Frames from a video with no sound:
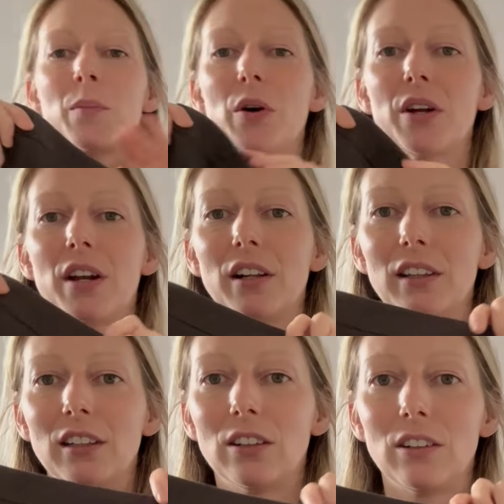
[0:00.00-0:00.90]
put a
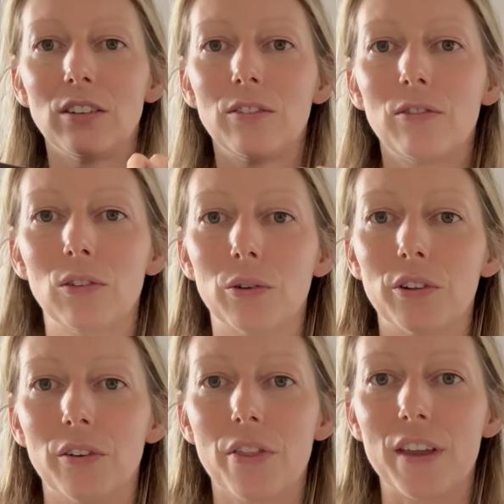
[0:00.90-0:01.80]
little
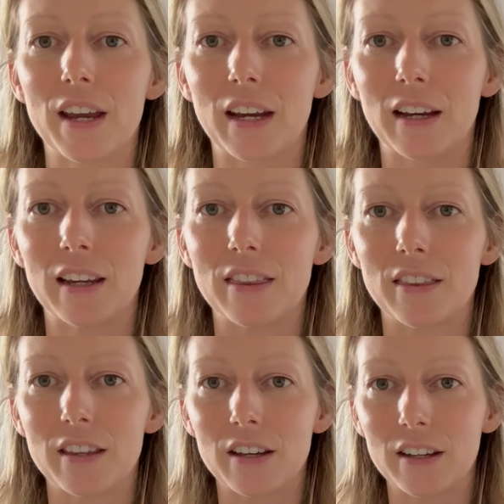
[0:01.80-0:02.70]
floral thing in
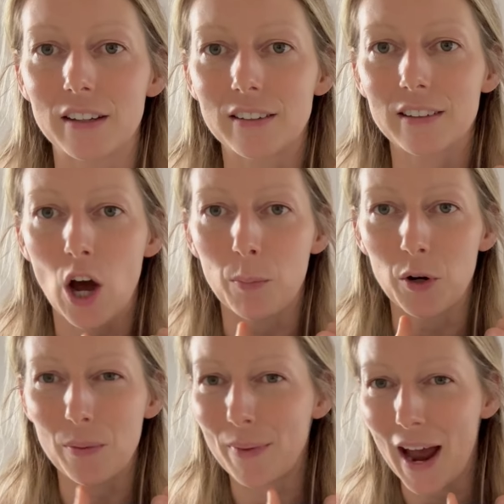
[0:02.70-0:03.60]
the
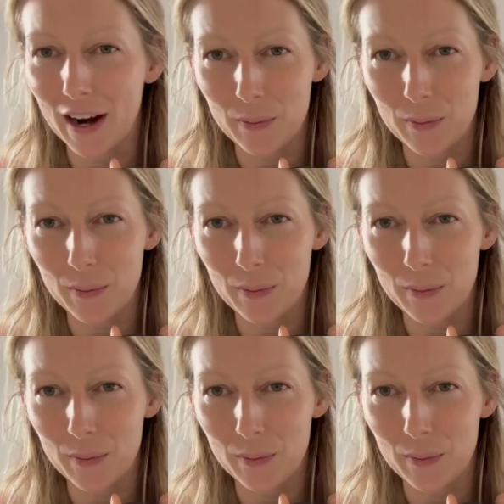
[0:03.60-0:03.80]
upper back